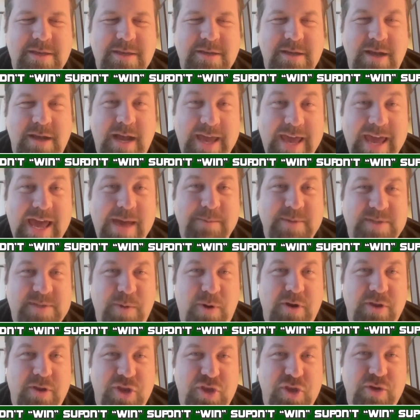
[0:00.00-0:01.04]
I am
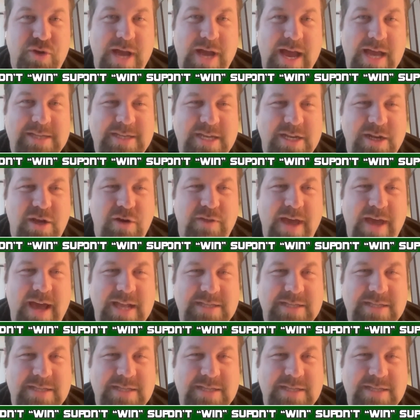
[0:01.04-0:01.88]
smarter than you guys. I know that.